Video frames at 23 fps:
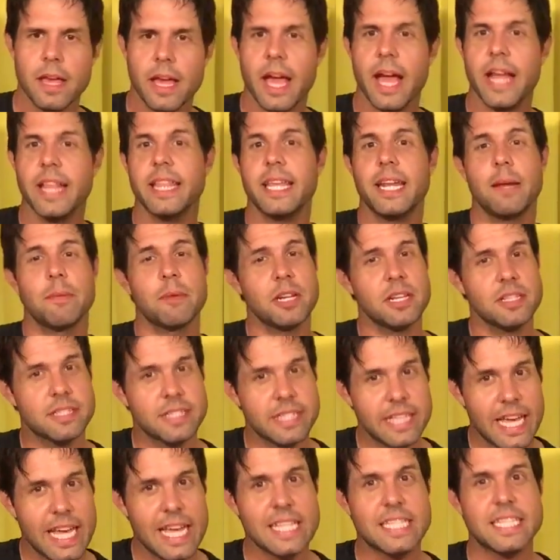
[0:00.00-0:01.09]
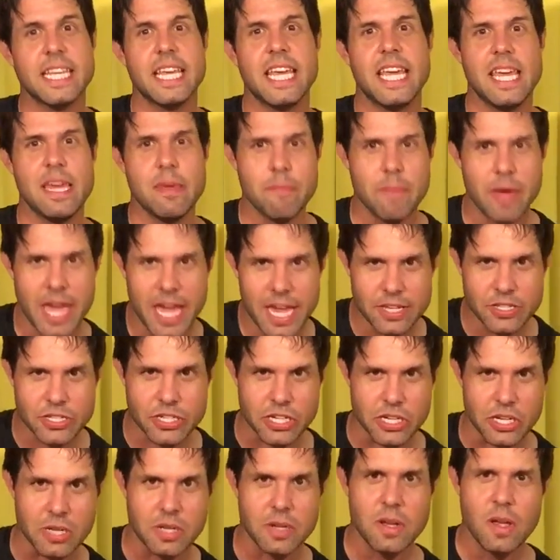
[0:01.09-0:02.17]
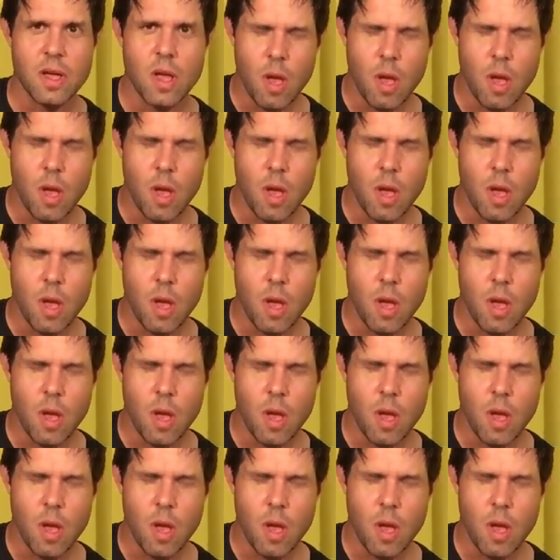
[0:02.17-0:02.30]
And then I'm gonna say it's E major.